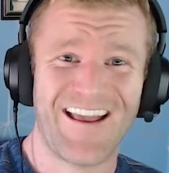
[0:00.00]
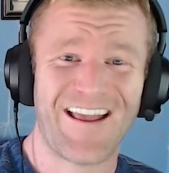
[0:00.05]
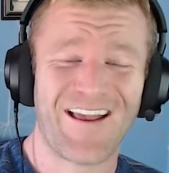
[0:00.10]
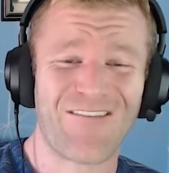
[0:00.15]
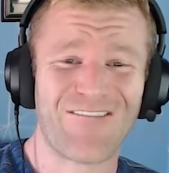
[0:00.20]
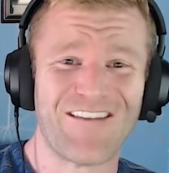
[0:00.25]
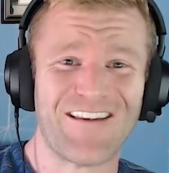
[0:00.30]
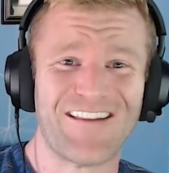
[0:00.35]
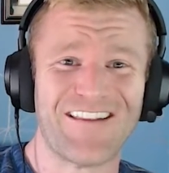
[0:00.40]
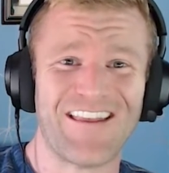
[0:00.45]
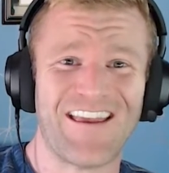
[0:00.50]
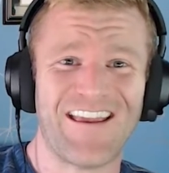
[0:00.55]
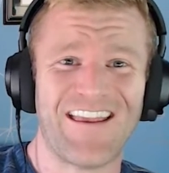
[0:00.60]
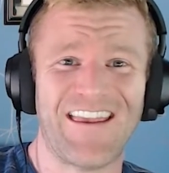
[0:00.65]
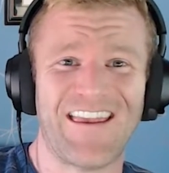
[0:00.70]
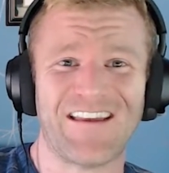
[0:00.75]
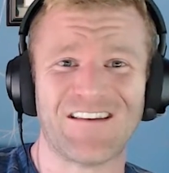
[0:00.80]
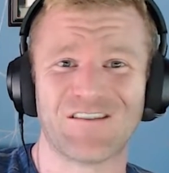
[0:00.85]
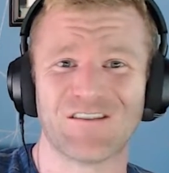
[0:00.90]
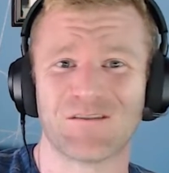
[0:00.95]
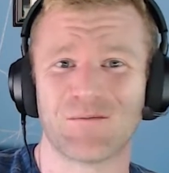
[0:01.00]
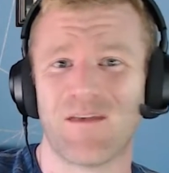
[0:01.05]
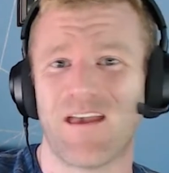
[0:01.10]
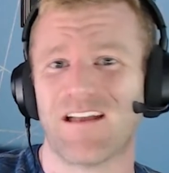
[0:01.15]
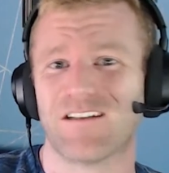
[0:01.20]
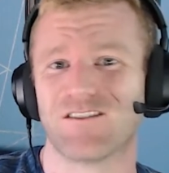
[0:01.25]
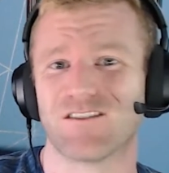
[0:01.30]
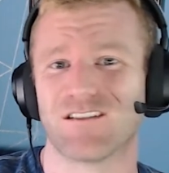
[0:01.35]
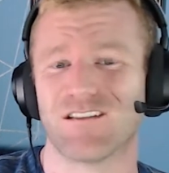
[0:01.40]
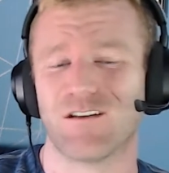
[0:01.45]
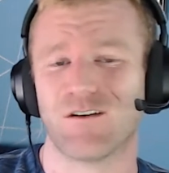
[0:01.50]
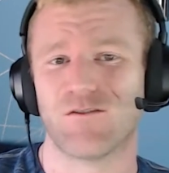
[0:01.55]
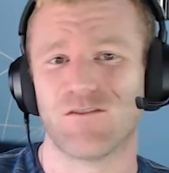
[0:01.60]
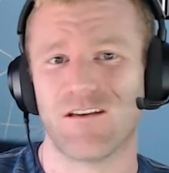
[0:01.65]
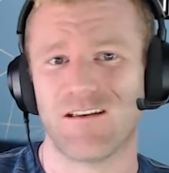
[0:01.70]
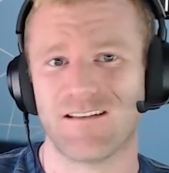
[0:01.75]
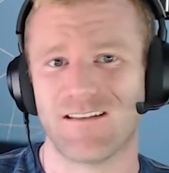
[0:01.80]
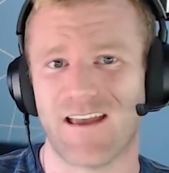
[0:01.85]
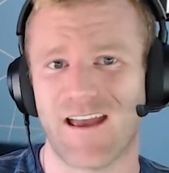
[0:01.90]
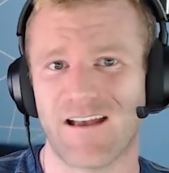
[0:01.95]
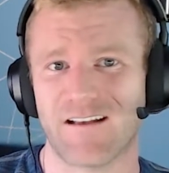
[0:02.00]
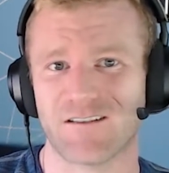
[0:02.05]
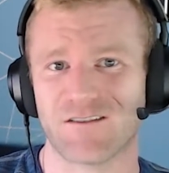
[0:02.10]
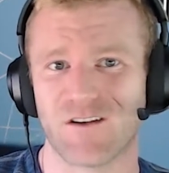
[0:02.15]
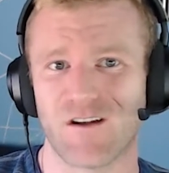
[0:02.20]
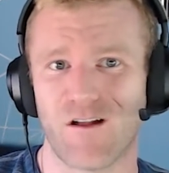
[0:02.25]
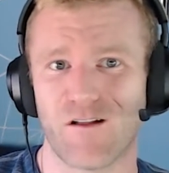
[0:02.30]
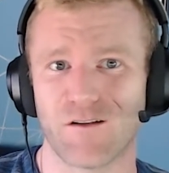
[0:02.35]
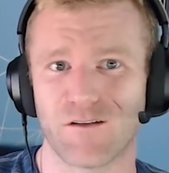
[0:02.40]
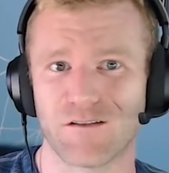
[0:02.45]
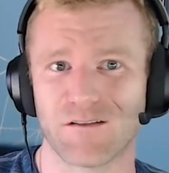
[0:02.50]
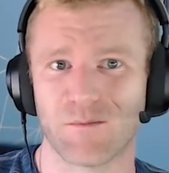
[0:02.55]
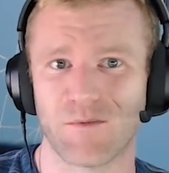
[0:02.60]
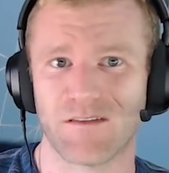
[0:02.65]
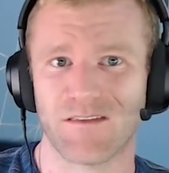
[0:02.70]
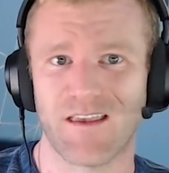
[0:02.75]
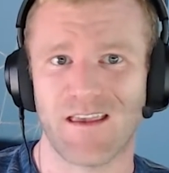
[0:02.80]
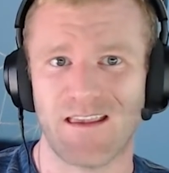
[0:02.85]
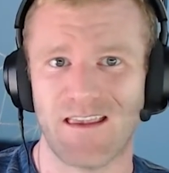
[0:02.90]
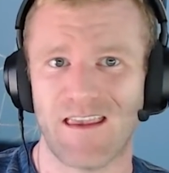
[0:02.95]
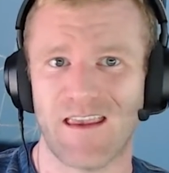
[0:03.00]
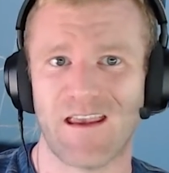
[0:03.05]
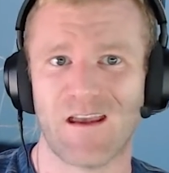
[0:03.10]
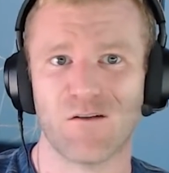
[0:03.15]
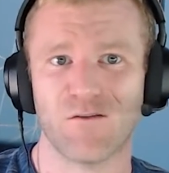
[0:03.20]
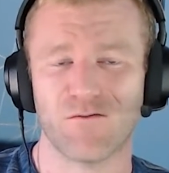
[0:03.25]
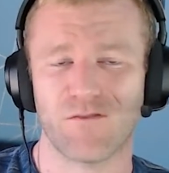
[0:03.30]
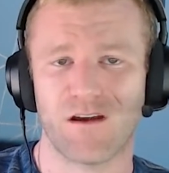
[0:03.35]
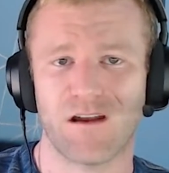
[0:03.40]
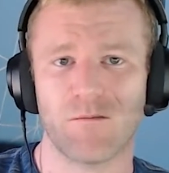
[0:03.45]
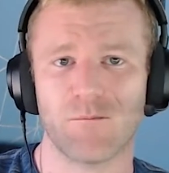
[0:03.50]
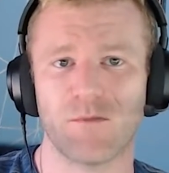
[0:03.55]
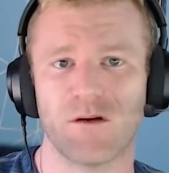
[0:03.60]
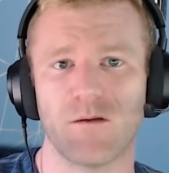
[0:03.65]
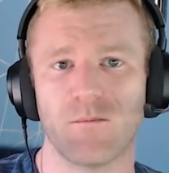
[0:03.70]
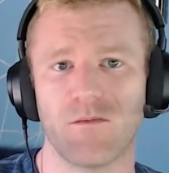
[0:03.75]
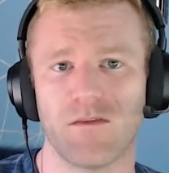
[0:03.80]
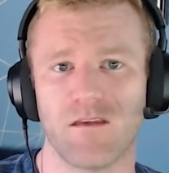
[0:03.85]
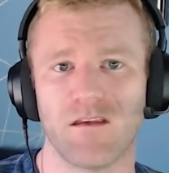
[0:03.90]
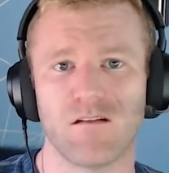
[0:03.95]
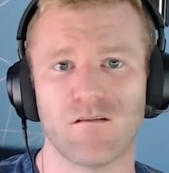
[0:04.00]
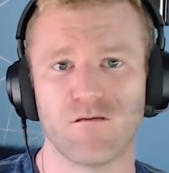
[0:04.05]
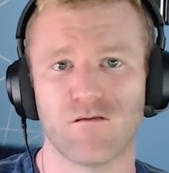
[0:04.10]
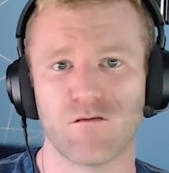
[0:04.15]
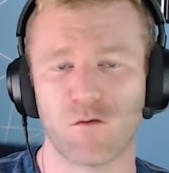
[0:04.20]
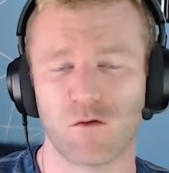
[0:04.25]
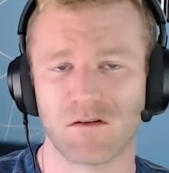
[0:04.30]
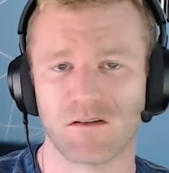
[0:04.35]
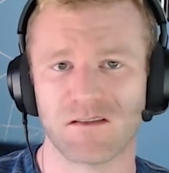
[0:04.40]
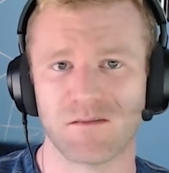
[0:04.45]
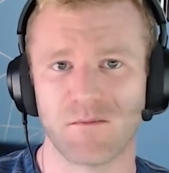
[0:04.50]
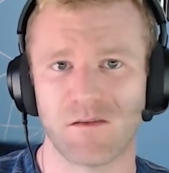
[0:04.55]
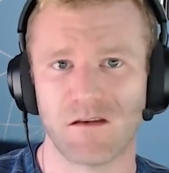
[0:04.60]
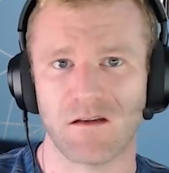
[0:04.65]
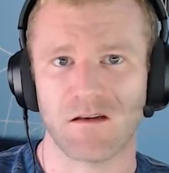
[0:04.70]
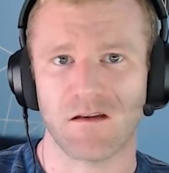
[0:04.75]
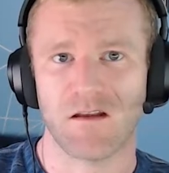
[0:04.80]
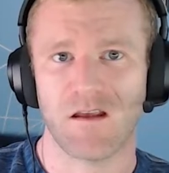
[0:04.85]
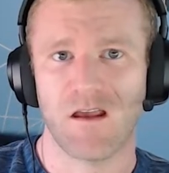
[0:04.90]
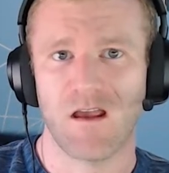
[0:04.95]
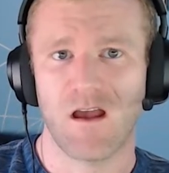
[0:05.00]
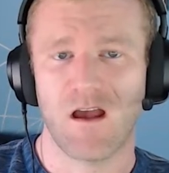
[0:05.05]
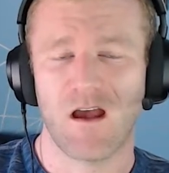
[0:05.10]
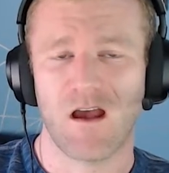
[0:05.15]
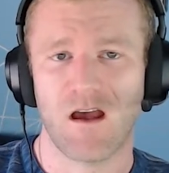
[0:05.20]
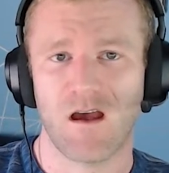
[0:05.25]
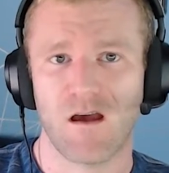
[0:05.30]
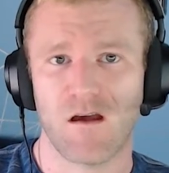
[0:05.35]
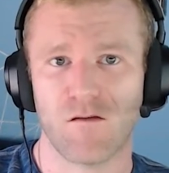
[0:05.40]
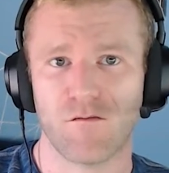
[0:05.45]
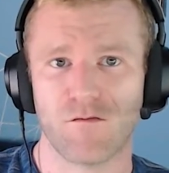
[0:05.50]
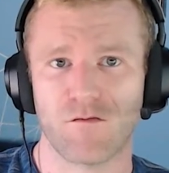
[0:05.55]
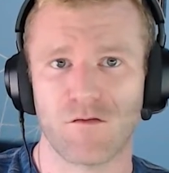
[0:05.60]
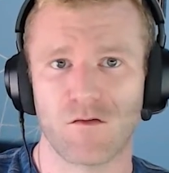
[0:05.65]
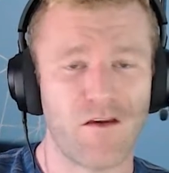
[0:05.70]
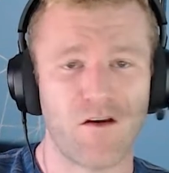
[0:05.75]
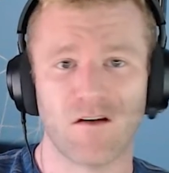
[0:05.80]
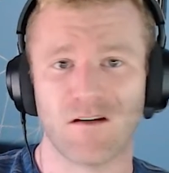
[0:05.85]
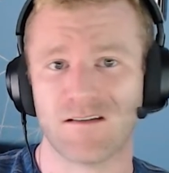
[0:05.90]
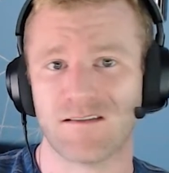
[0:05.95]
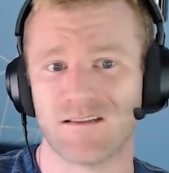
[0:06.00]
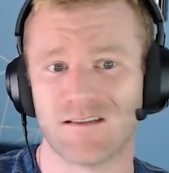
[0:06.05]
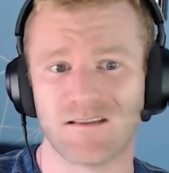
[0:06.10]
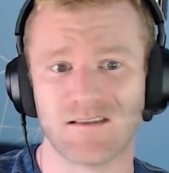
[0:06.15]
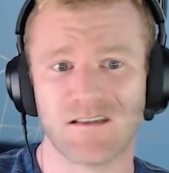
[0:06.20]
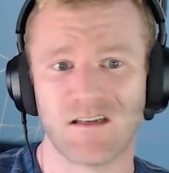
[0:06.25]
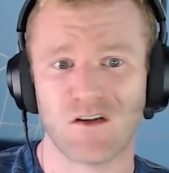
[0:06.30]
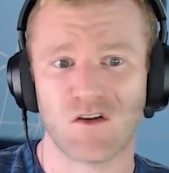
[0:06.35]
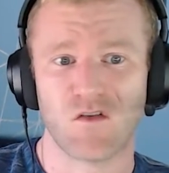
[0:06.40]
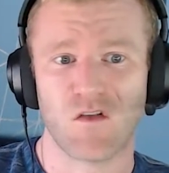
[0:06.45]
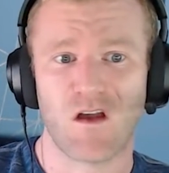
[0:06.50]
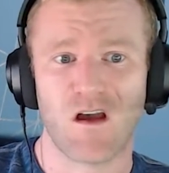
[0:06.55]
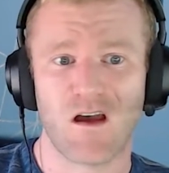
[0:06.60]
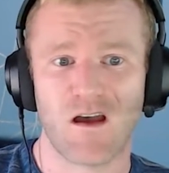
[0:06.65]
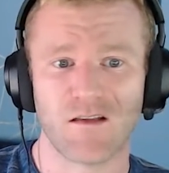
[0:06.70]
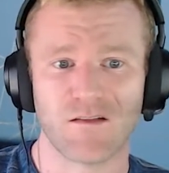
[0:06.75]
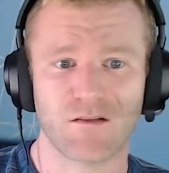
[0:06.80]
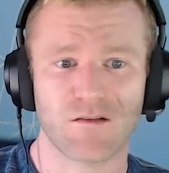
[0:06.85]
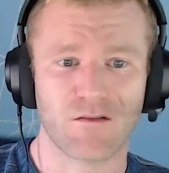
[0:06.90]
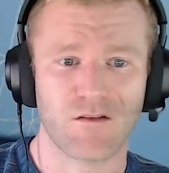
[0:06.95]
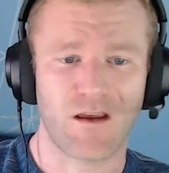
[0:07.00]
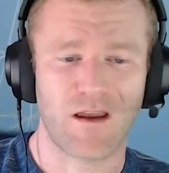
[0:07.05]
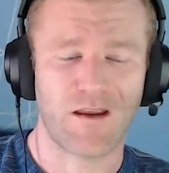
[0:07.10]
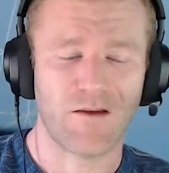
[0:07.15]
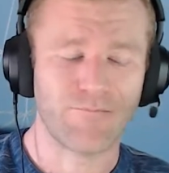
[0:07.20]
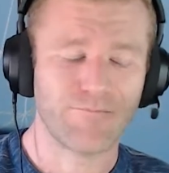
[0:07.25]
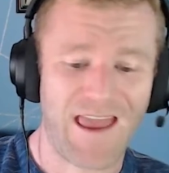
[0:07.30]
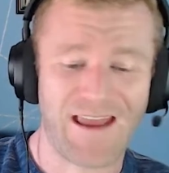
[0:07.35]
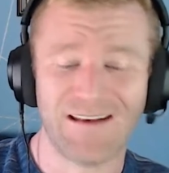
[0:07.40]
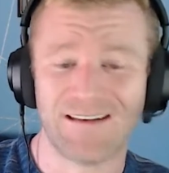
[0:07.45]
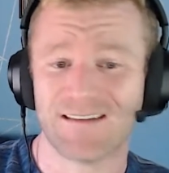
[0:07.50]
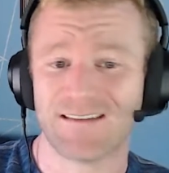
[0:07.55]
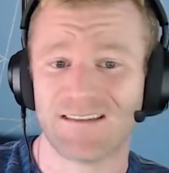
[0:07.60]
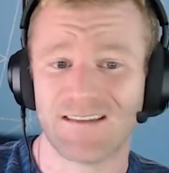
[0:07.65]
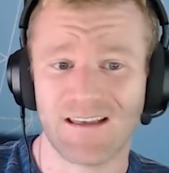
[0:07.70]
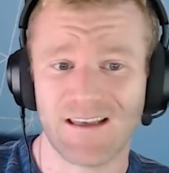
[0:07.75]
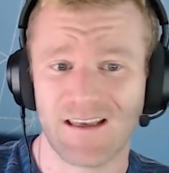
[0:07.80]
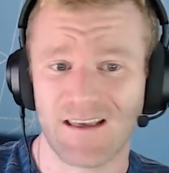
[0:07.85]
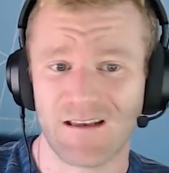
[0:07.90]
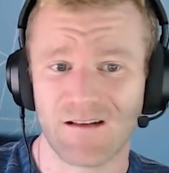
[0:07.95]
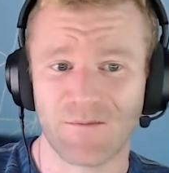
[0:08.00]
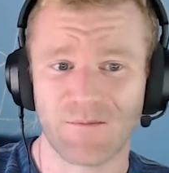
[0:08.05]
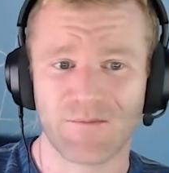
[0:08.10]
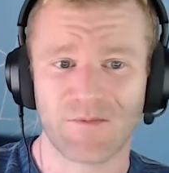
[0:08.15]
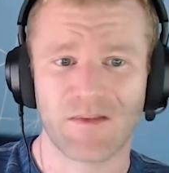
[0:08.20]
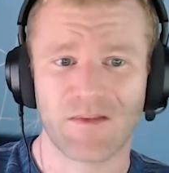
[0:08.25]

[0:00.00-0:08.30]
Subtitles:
I mean, they can't just magically create tax dollars, but they can ramp up the enforcement of their existing laws, right? Hate to see it.